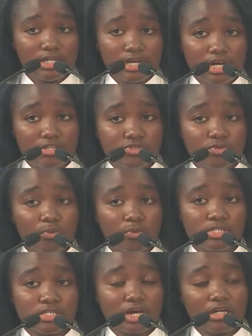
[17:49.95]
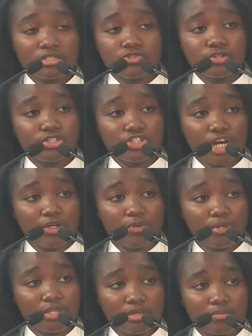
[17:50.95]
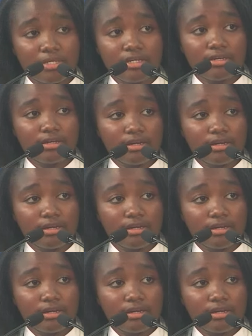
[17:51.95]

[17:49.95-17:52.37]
as you start your journey with me,